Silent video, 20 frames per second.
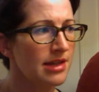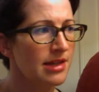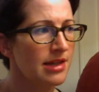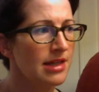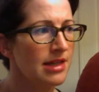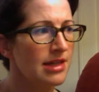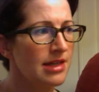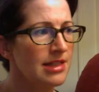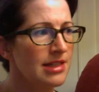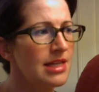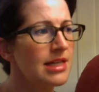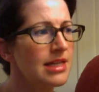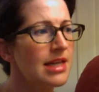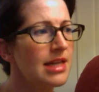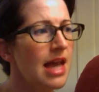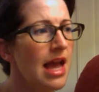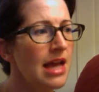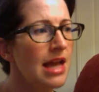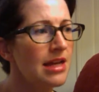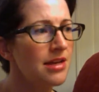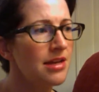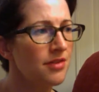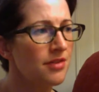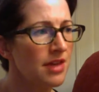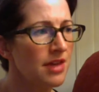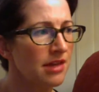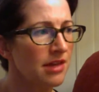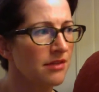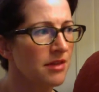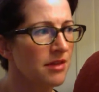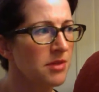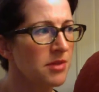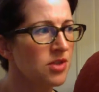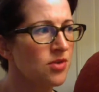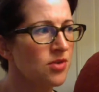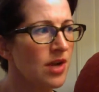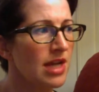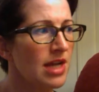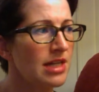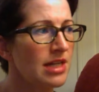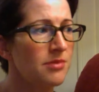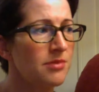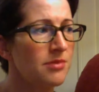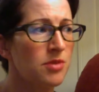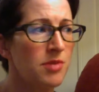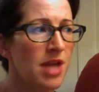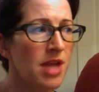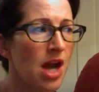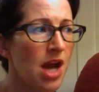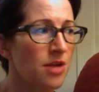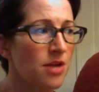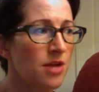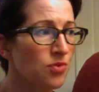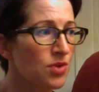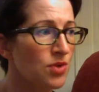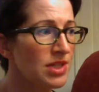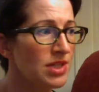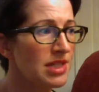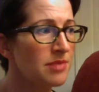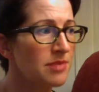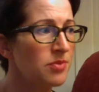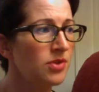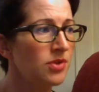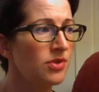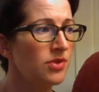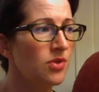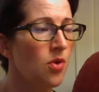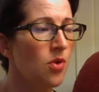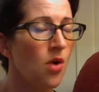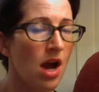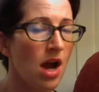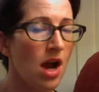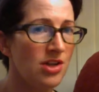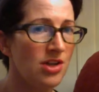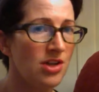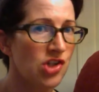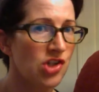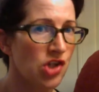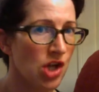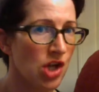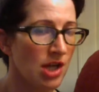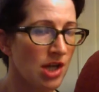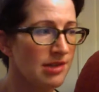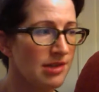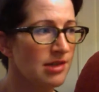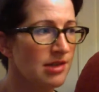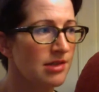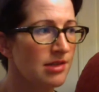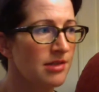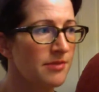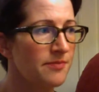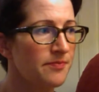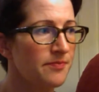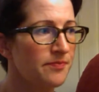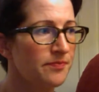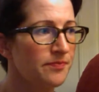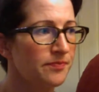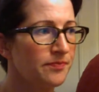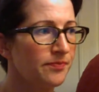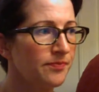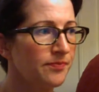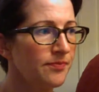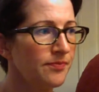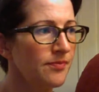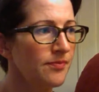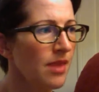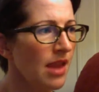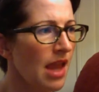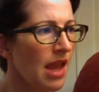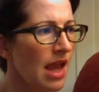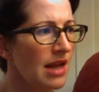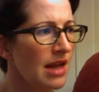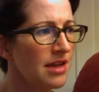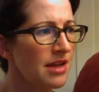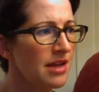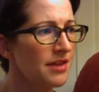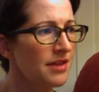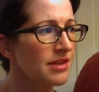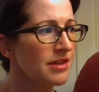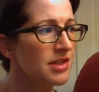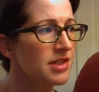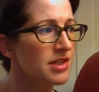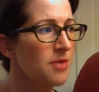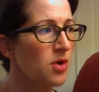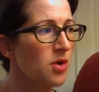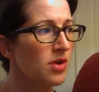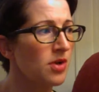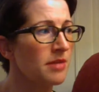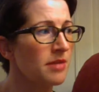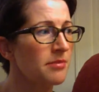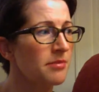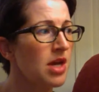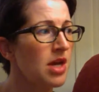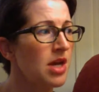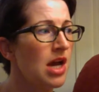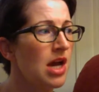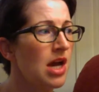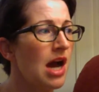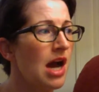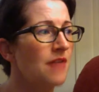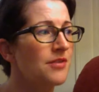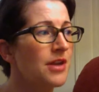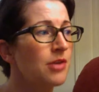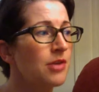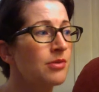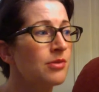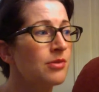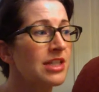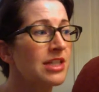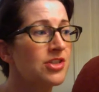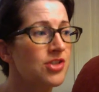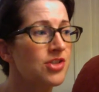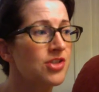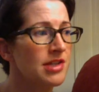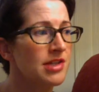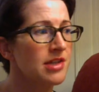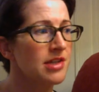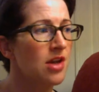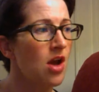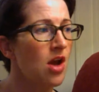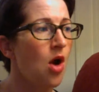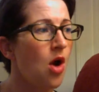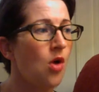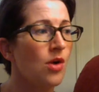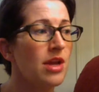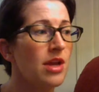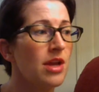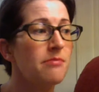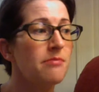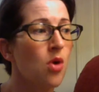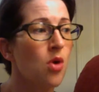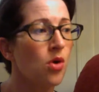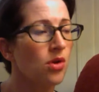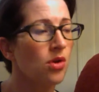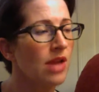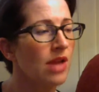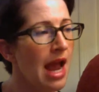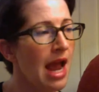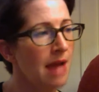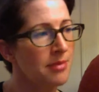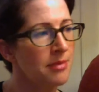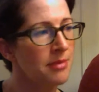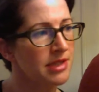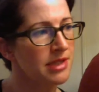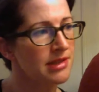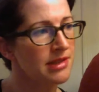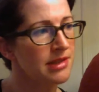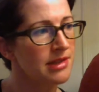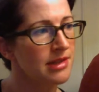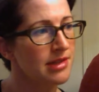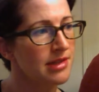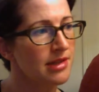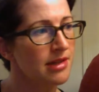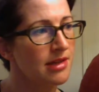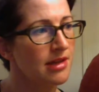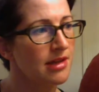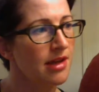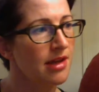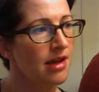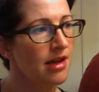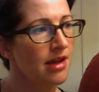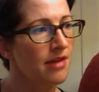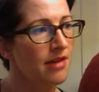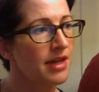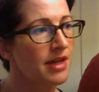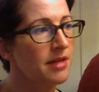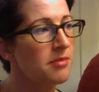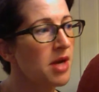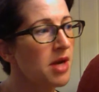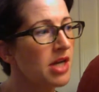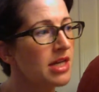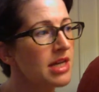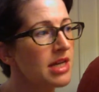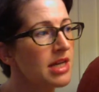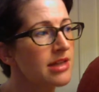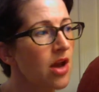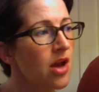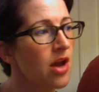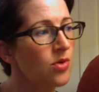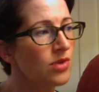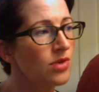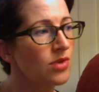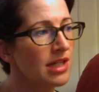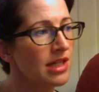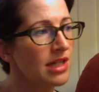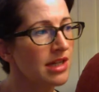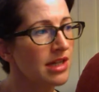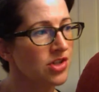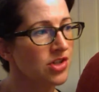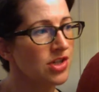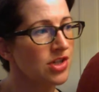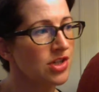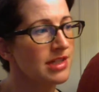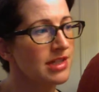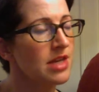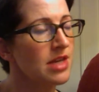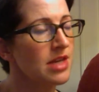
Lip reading: seen anything that betrayed him to be unprincipled or unjust, anything that spoke him of irreligious or immoral habits, that among his own connections he was